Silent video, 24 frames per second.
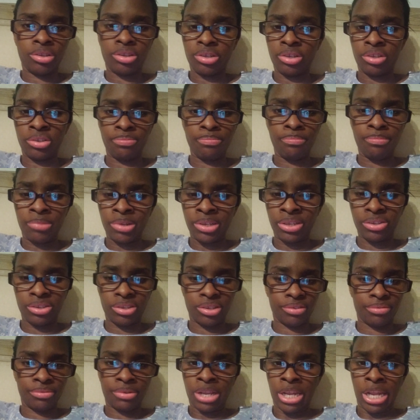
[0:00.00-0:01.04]

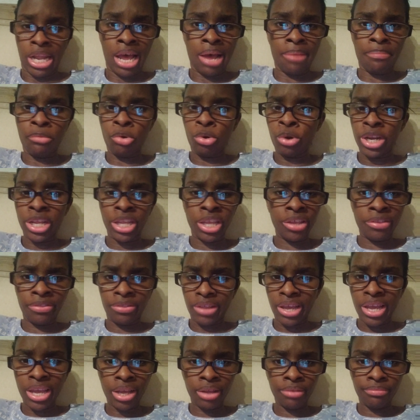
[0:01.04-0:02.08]
it's a lot more than you
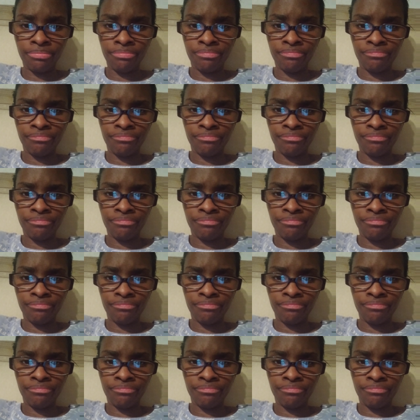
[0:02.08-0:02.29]
think.